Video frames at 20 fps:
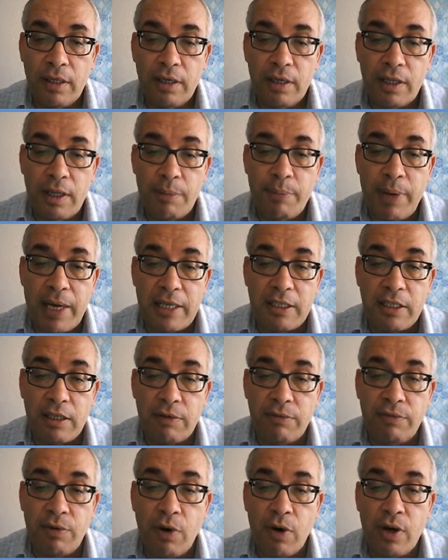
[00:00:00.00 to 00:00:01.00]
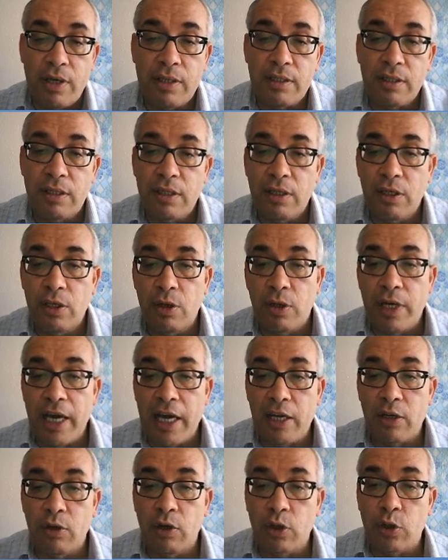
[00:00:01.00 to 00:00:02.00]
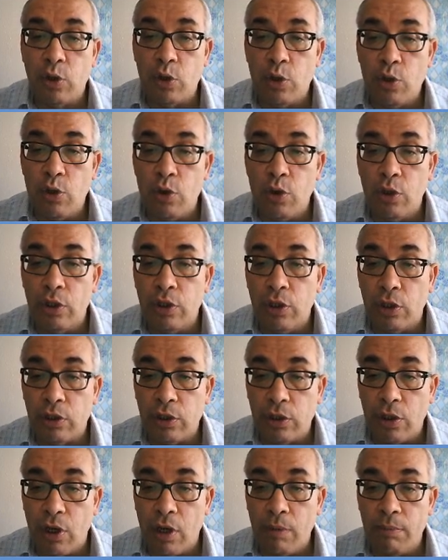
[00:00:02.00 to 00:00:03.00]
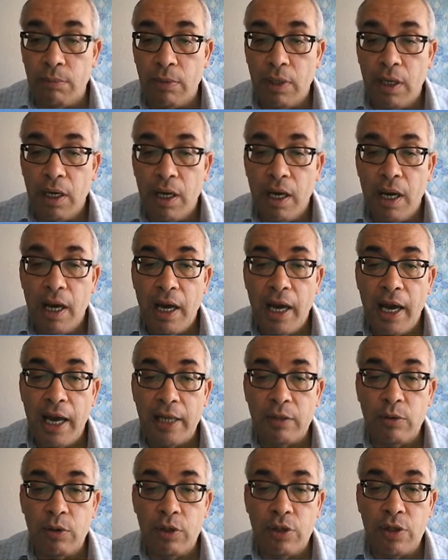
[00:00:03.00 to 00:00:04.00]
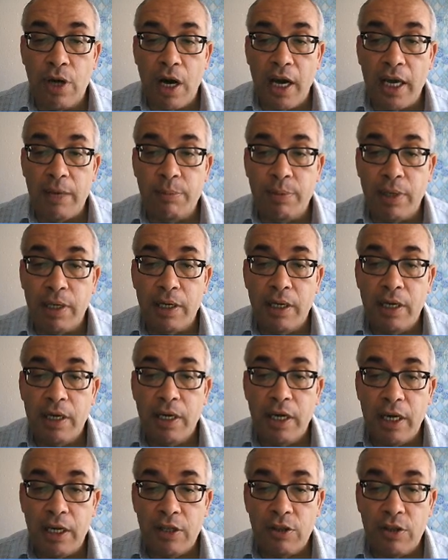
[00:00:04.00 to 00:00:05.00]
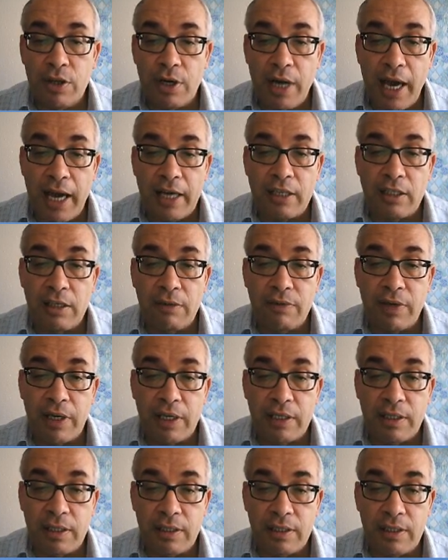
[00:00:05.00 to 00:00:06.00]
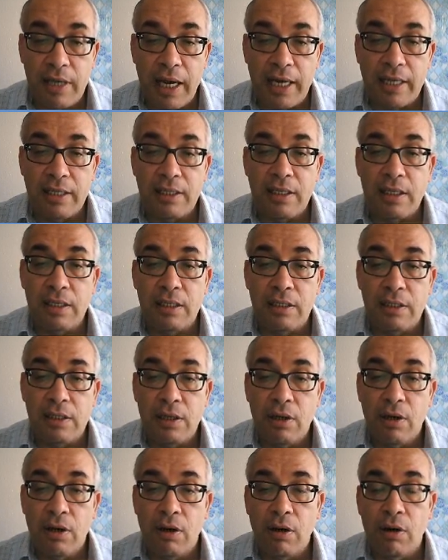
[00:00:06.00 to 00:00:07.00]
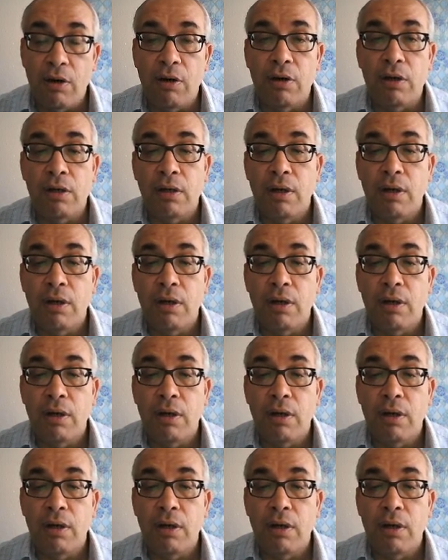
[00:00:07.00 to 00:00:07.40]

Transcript: the passive voice, you can go to google.com and we type interactive exercises on